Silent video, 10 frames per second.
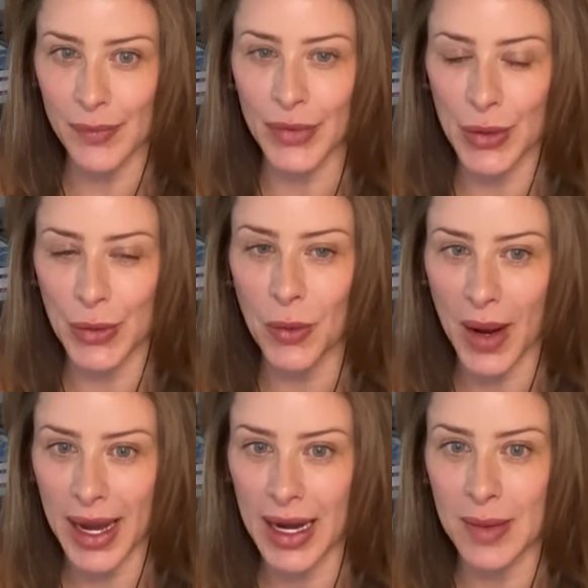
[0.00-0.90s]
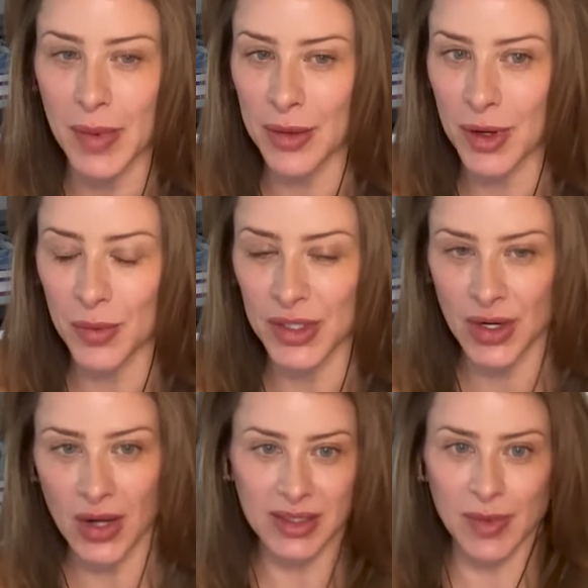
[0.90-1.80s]
blown away by what we
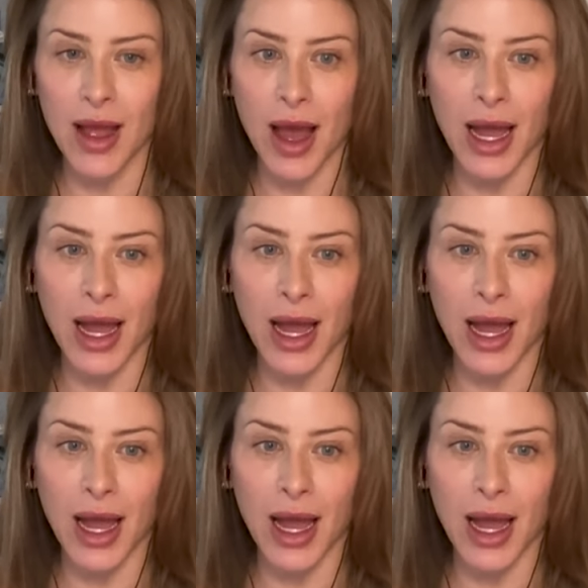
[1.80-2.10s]
talked about.